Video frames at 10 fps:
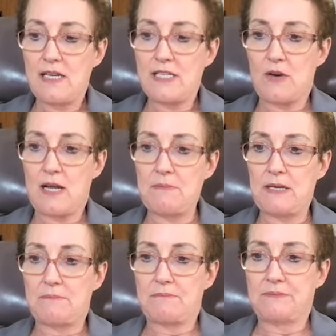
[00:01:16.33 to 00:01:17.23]
So I'm
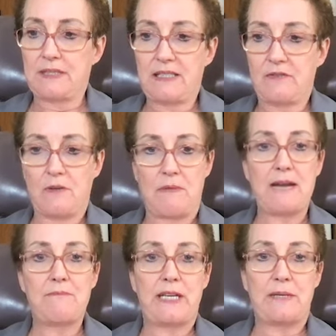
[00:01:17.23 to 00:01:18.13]
going to
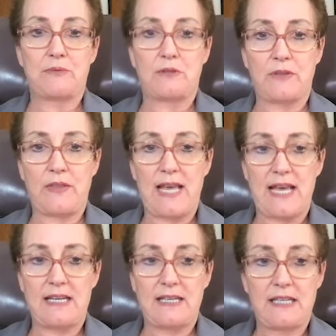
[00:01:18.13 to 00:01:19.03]
remind people
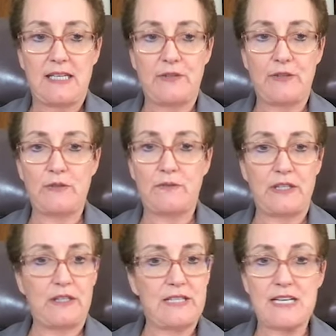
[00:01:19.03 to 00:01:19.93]
that if you do a
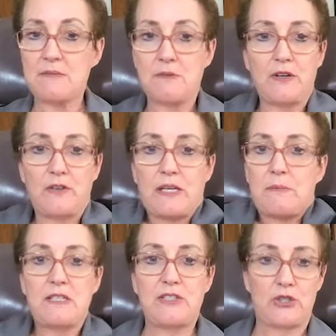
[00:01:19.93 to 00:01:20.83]
video testimonial, it
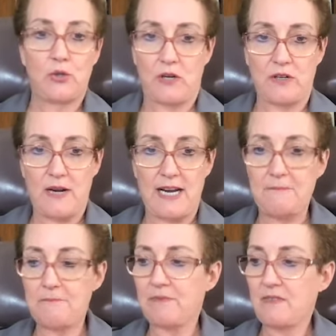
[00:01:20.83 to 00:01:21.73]
can be short, right?